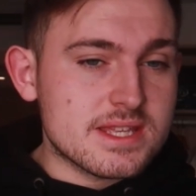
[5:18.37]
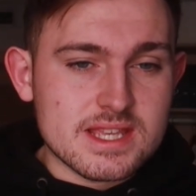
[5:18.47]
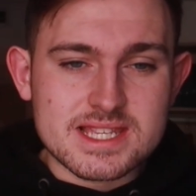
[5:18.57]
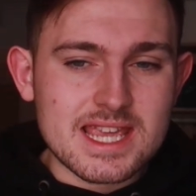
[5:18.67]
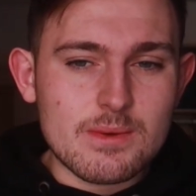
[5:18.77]

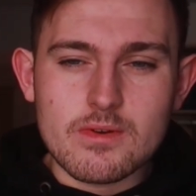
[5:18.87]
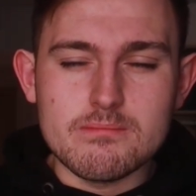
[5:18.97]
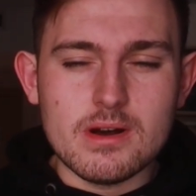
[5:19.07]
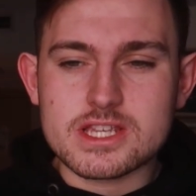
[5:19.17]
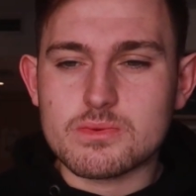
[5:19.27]
The same
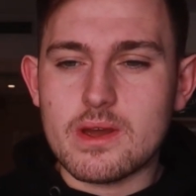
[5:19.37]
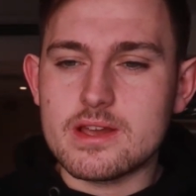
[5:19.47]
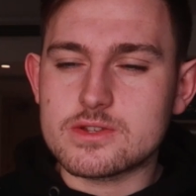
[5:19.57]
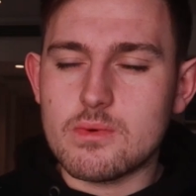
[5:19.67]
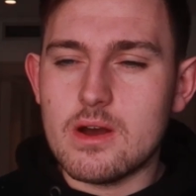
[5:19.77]
with
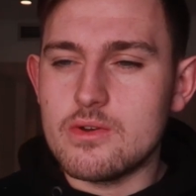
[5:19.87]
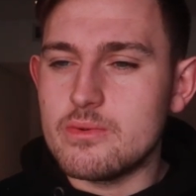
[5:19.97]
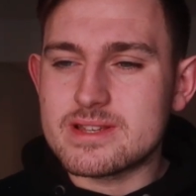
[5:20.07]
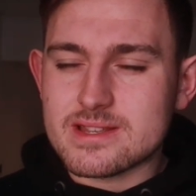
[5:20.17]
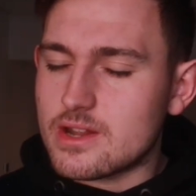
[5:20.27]
Musway as well,
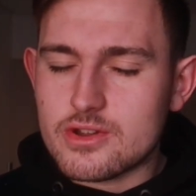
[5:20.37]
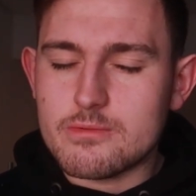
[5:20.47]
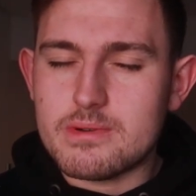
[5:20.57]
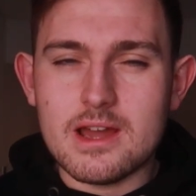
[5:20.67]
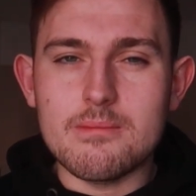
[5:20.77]
who isn't a
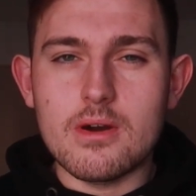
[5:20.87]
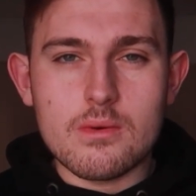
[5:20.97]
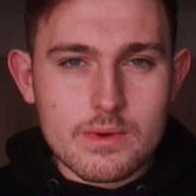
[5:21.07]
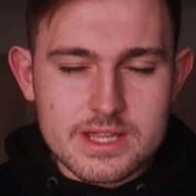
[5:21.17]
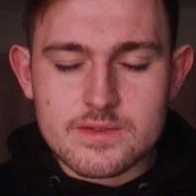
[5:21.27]
new player,
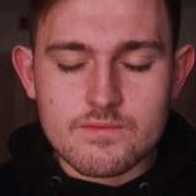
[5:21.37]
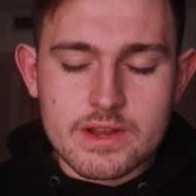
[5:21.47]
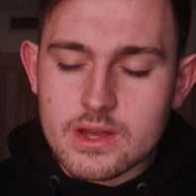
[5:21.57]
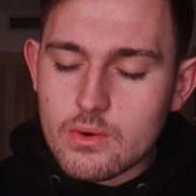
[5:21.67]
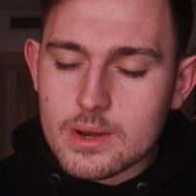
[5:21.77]
but we did
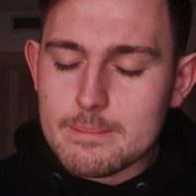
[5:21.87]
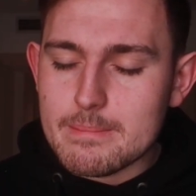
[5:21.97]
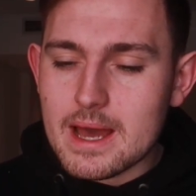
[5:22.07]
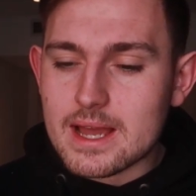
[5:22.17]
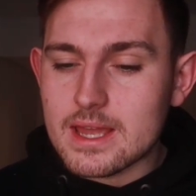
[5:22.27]
recall him
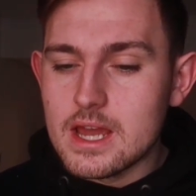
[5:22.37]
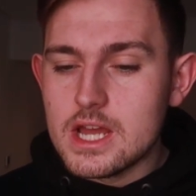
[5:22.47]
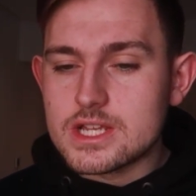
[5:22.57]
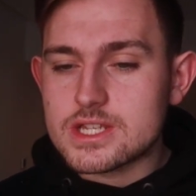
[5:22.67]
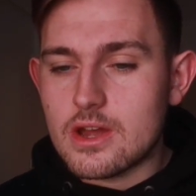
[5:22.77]
back.
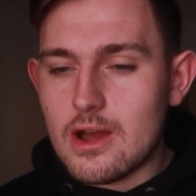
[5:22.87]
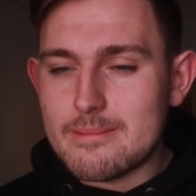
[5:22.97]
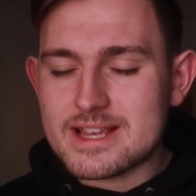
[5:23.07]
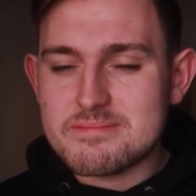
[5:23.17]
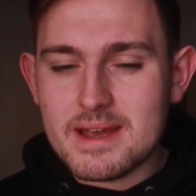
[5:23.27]
So
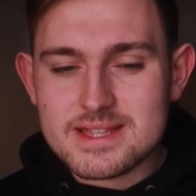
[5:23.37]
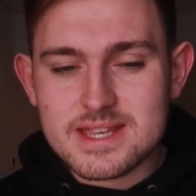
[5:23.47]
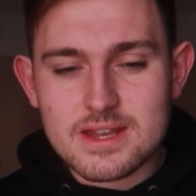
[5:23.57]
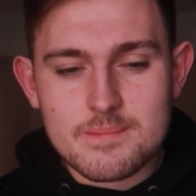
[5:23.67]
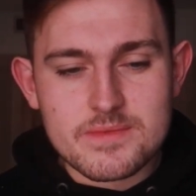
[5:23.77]
I'm
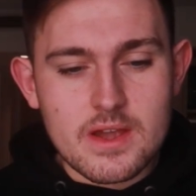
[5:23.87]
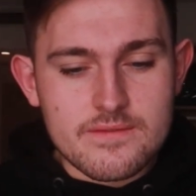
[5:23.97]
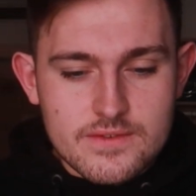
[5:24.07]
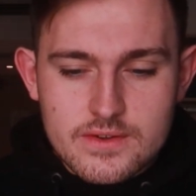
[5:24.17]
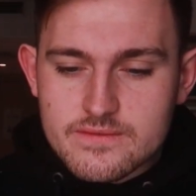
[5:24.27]
expecting a
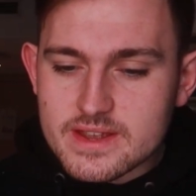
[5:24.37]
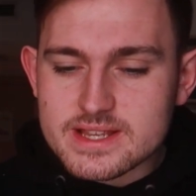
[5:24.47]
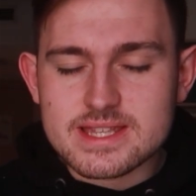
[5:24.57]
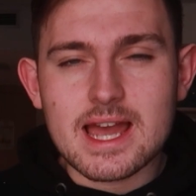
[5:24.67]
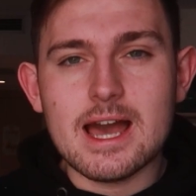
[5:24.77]
few
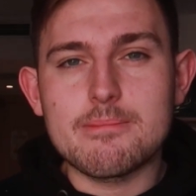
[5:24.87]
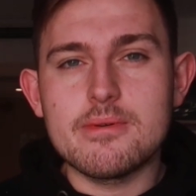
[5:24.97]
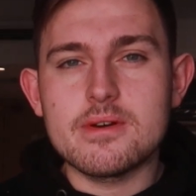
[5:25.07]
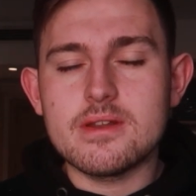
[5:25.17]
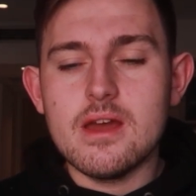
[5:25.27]
things to
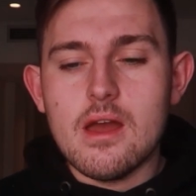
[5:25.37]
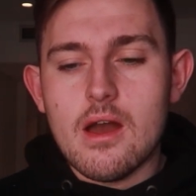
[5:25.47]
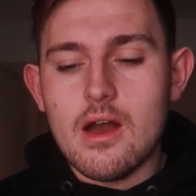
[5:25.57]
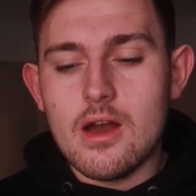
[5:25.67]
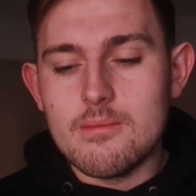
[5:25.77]
happen
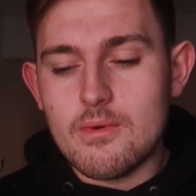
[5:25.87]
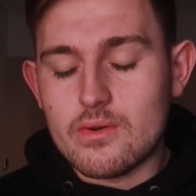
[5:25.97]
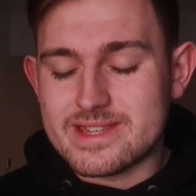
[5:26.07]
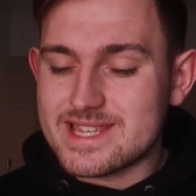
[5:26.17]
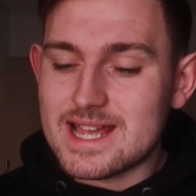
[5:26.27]

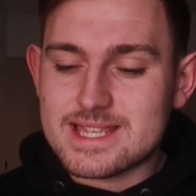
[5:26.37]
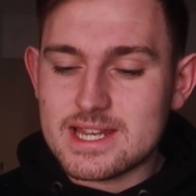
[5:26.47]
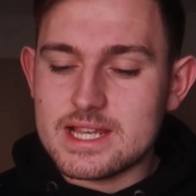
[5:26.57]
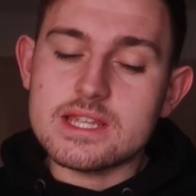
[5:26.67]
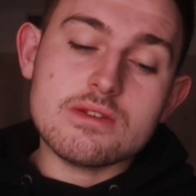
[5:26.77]
on
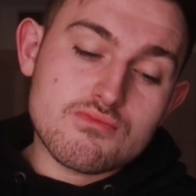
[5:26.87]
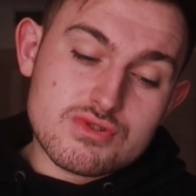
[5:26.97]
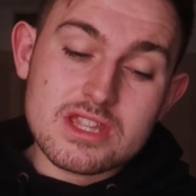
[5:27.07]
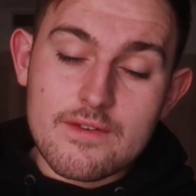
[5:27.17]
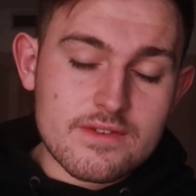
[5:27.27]
Saturday.
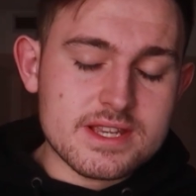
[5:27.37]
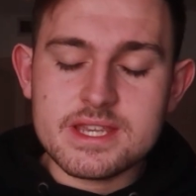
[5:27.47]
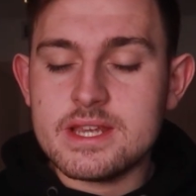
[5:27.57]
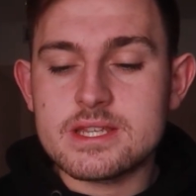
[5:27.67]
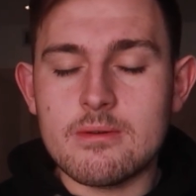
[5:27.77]
Definitely
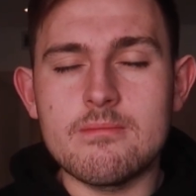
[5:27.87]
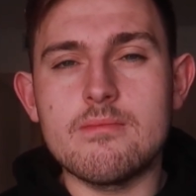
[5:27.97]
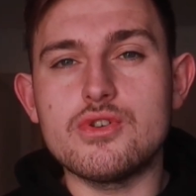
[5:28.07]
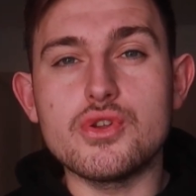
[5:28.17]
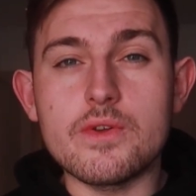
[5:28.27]
see
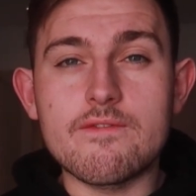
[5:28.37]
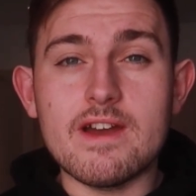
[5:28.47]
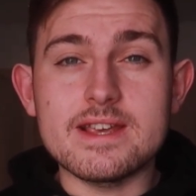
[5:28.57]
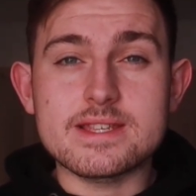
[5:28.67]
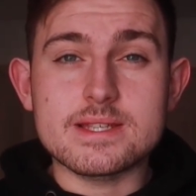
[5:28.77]
some new
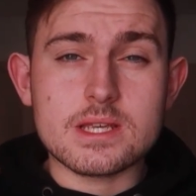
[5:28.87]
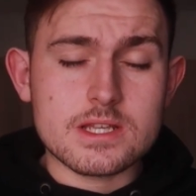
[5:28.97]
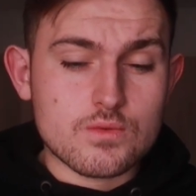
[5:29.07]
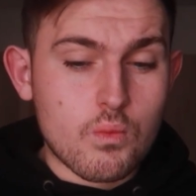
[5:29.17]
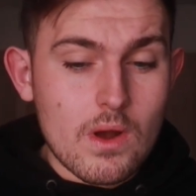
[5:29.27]
faces
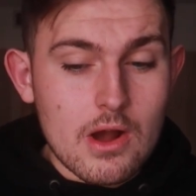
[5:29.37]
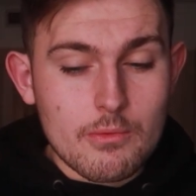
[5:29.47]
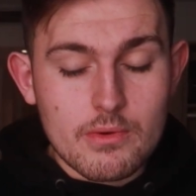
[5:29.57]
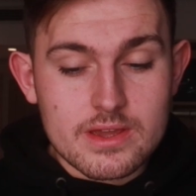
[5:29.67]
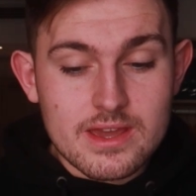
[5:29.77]
as
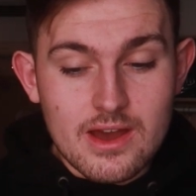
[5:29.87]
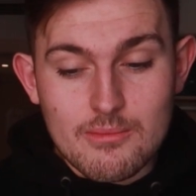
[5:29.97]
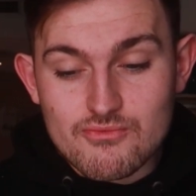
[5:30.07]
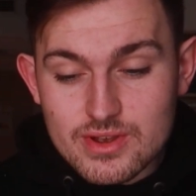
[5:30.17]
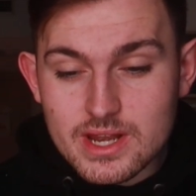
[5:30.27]
well. But yeah,
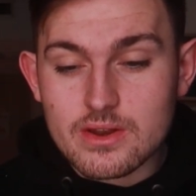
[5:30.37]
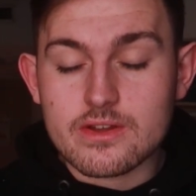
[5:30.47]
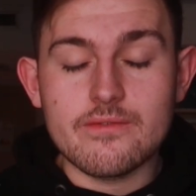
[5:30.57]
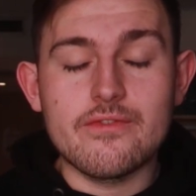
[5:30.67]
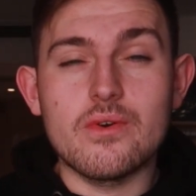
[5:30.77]
I'm really
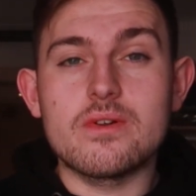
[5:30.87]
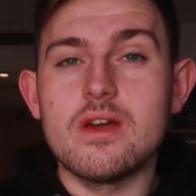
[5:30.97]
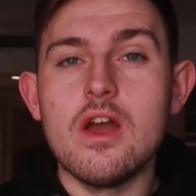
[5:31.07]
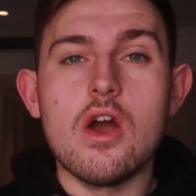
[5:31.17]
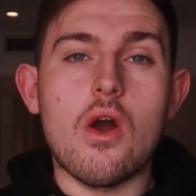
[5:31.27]
looking
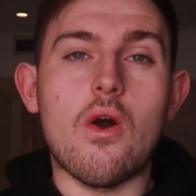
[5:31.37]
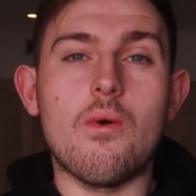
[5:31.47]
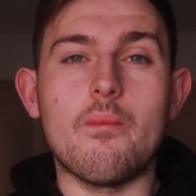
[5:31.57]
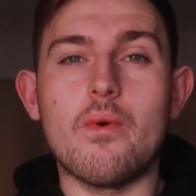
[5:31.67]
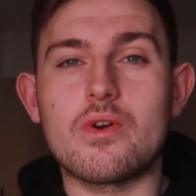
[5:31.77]
forward
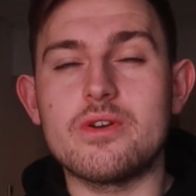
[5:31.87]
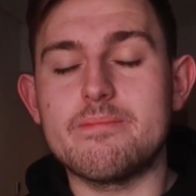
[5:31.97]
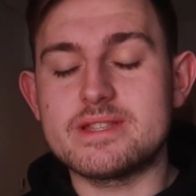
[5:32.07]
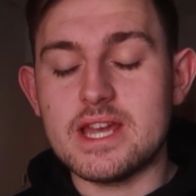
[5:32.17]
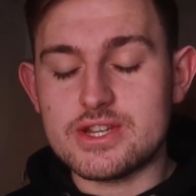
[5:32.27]
on what
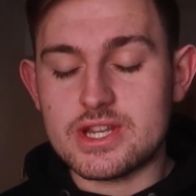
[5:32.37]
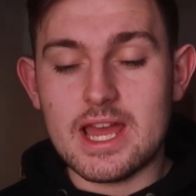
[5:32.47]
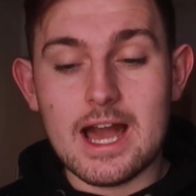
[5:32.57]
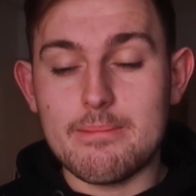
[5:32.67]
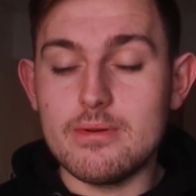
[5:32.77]
could
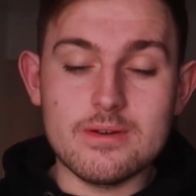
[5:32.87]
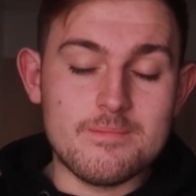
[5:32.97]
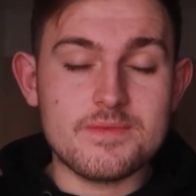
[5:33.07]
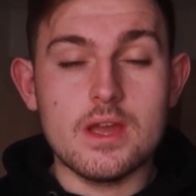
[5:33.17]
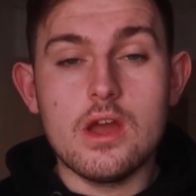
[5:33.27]
potentially happen